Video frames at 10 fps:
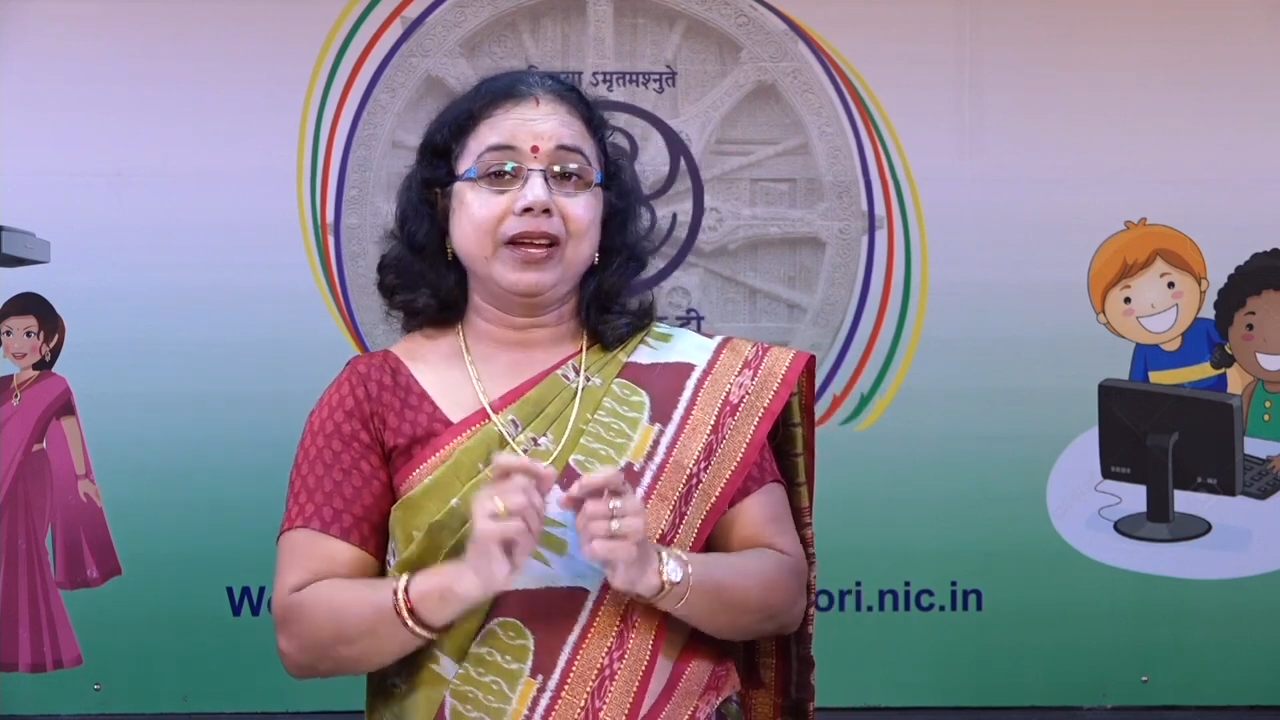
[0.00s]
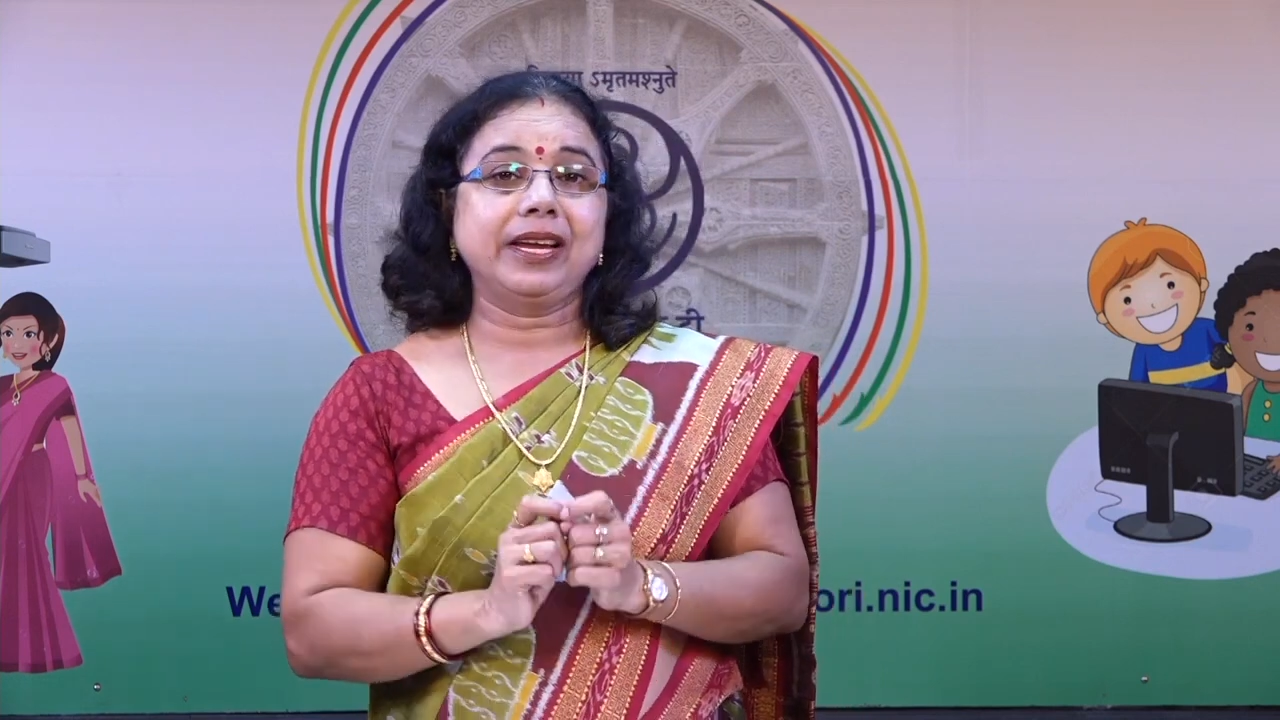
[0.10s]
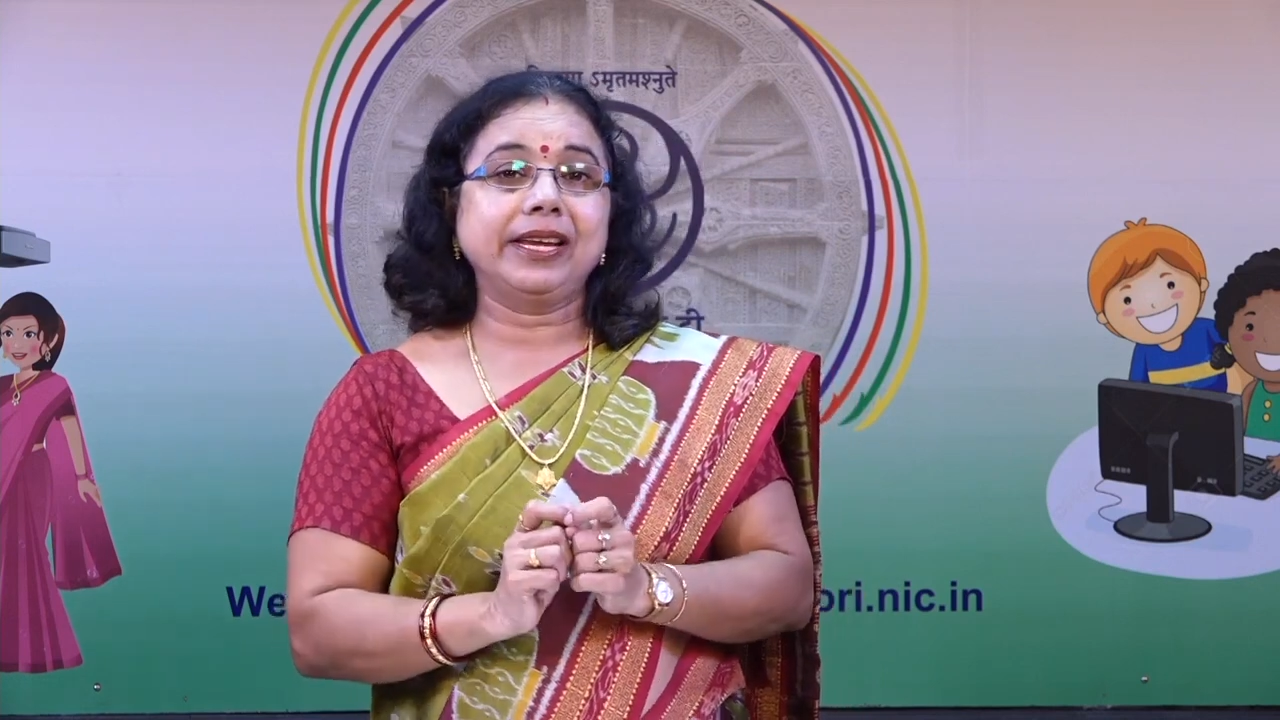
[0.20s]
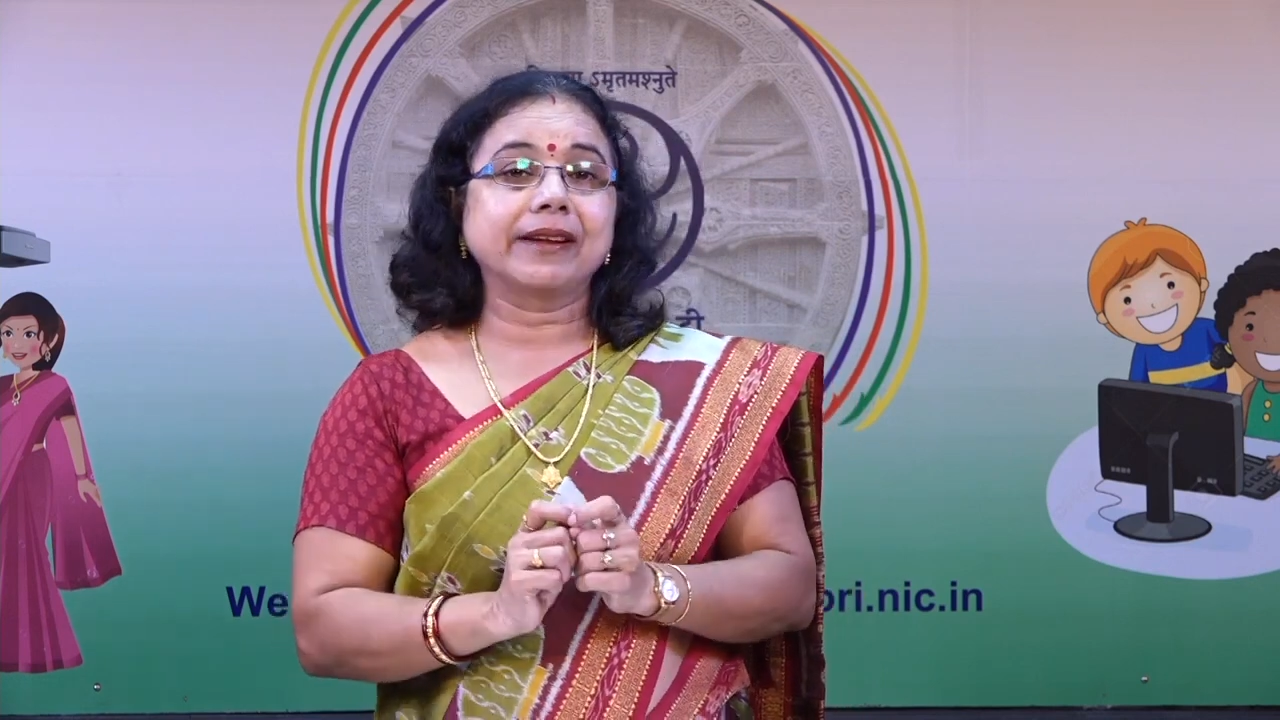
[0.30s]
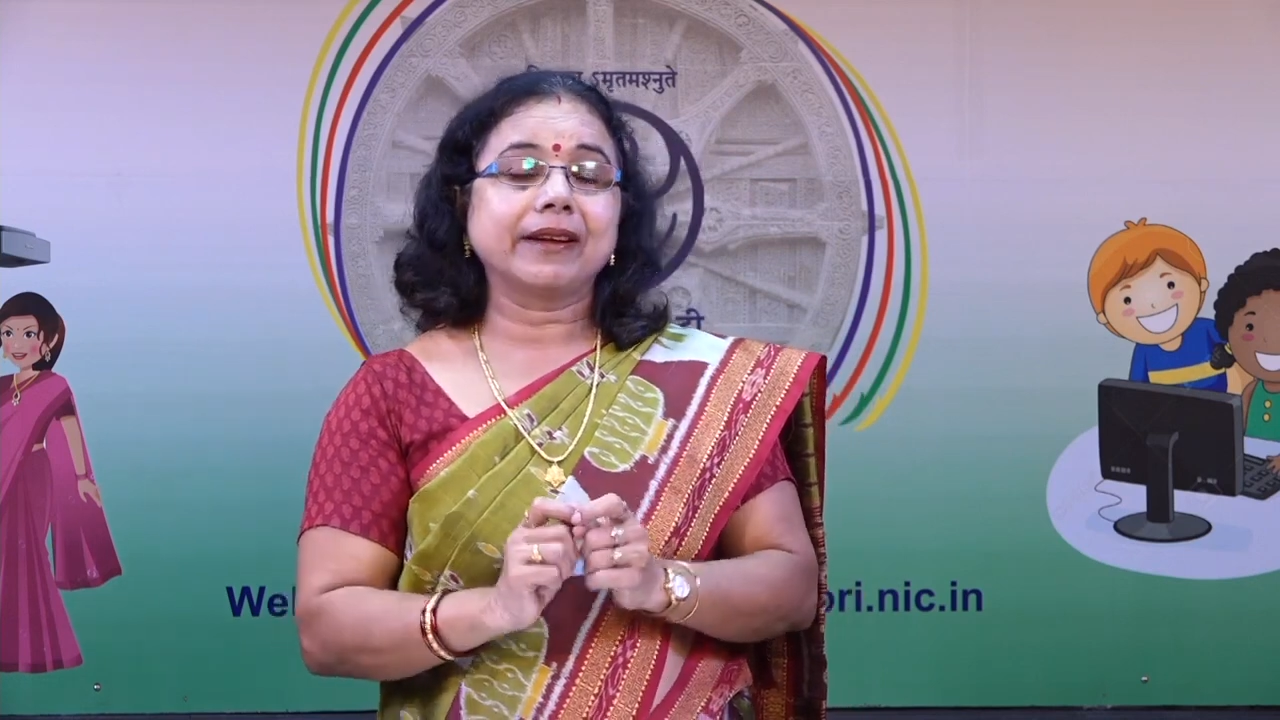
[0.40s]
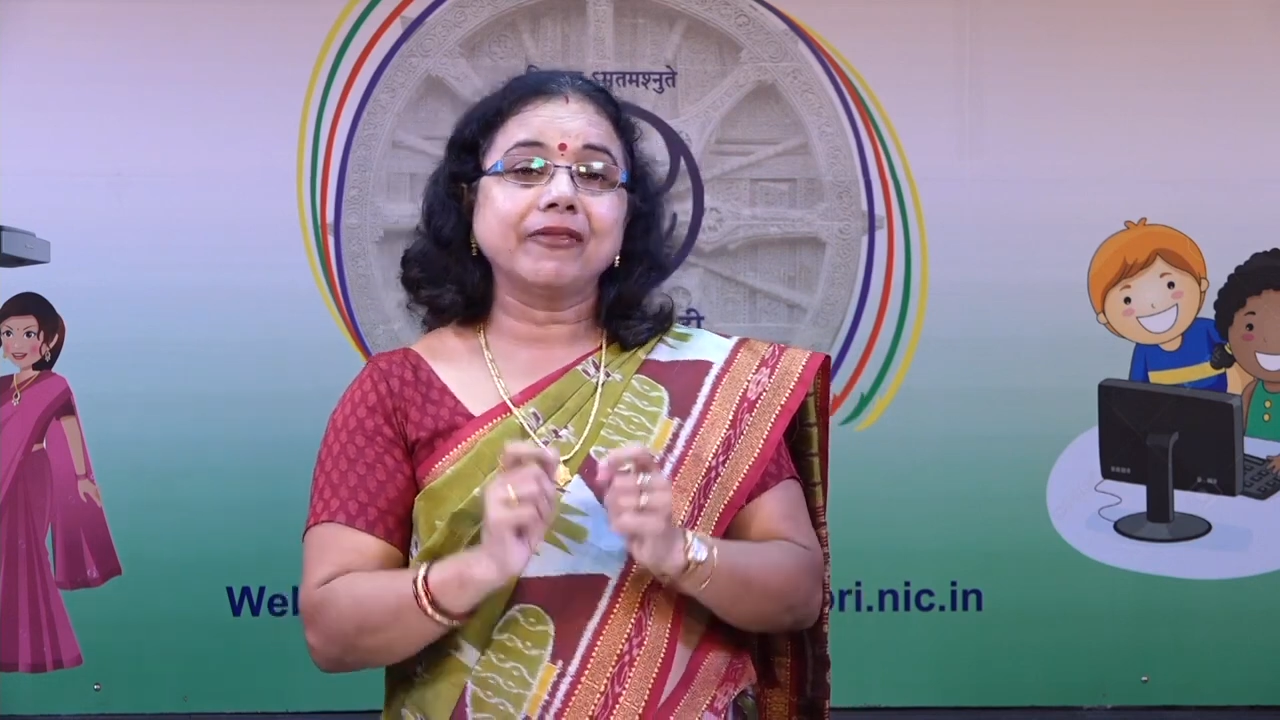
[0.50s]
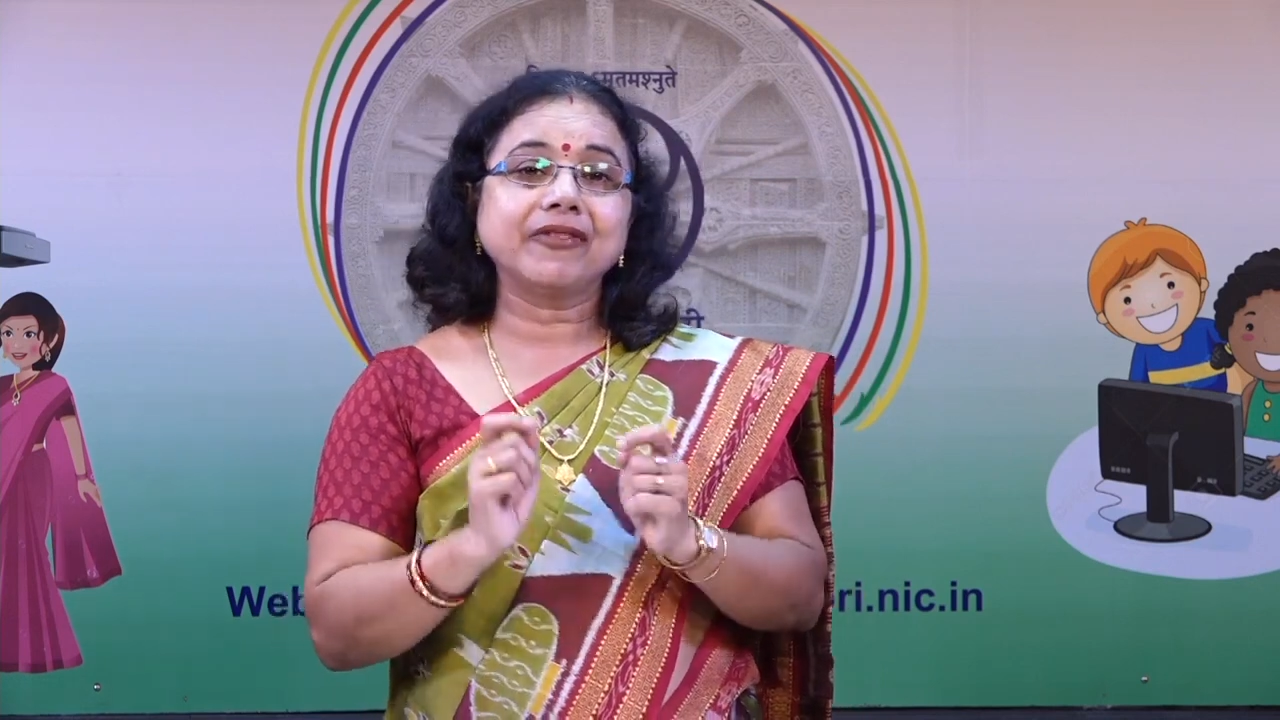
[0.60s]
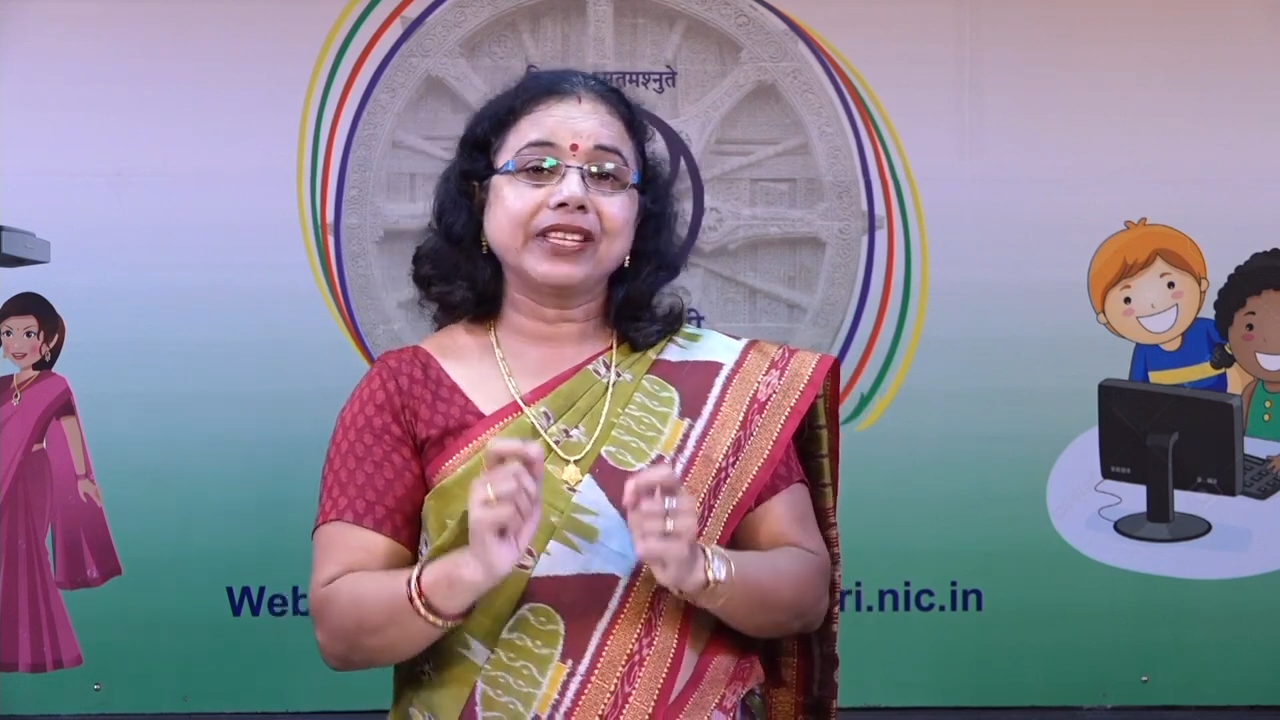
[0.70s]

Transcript: income